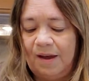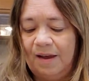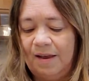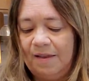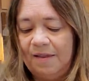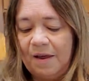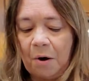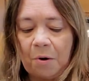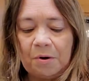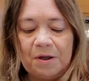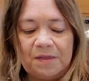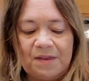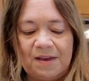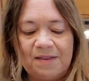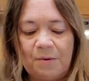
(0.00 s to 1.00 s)
And the only
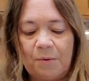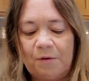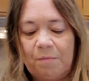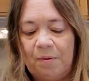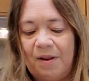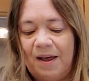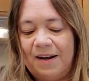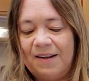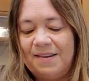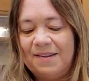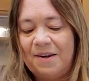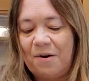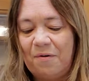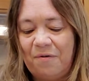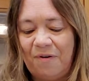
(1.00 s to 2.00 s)
thing that we've planted
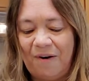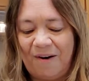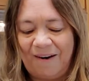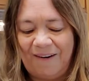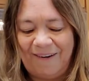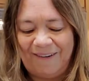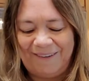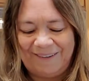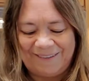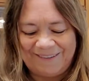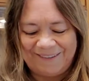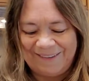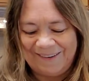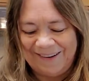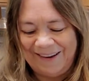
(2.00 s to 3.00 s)
so far,
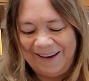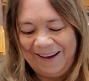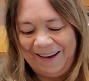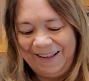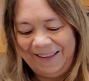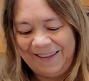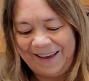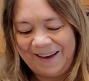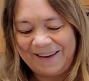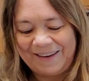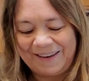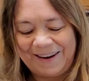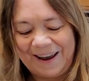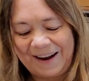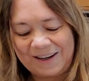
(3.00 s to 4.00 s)
like
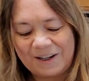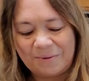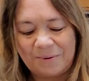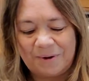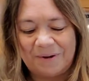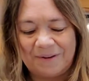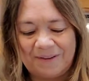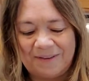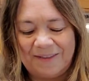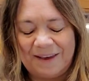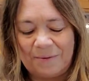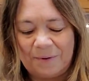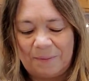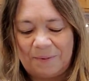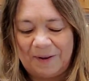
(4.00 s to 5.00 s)
an actual
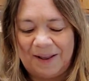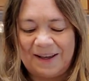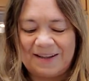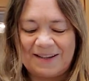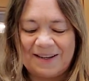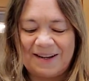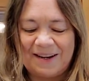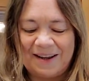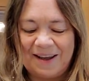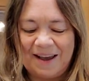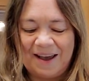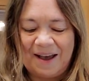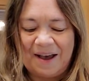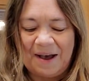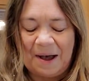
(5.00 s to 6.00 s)
thing we planted,
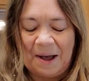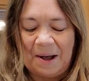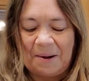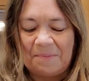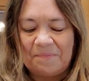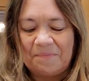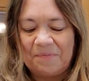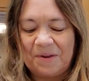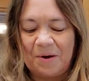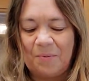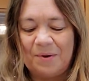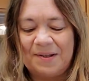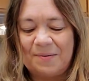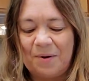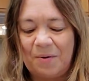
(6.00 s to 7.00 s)

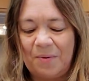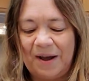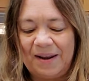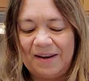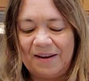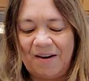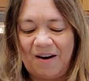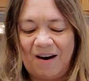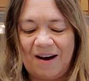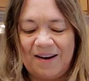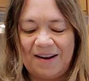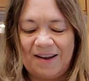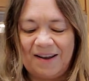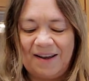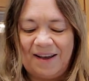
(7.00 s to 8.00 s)
was we went and got
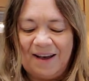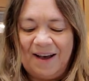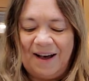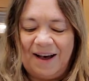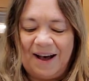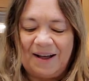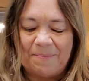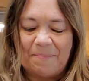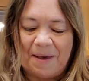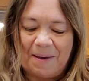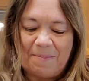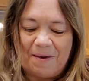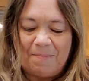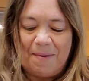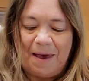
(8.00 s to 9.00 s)
a
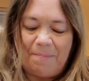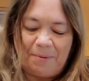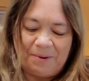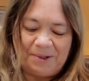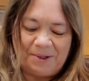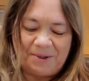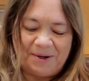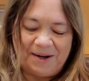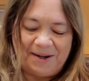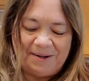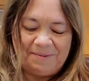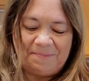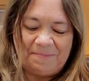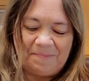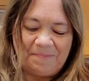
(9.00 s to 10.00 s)
baby maple tree
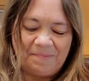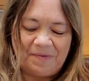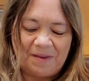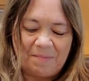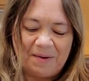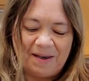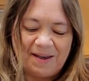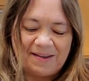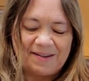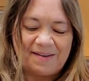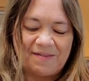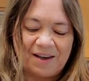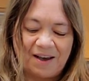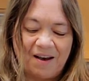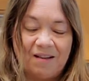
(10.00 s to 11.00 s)
because of
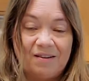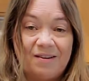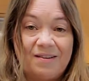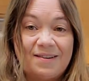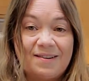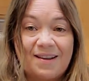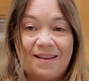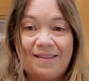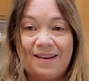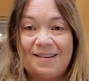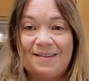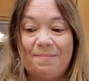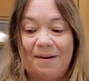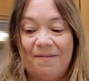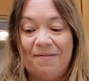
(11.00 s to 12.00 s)
the colors.
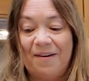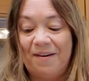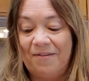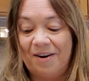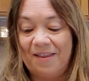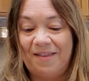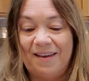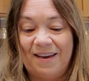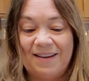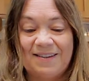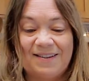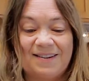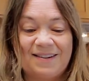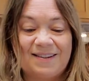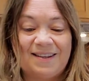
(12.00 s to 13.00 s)
That's my favorite thing, is
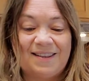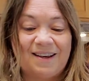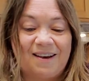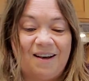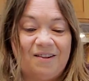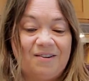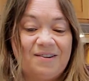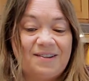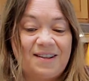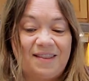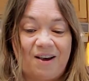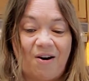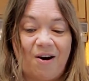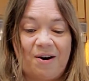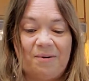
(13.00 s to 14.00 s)
to see the colors in the
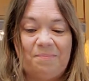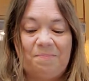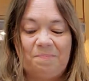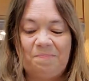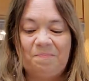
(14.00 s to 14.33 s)
autumn.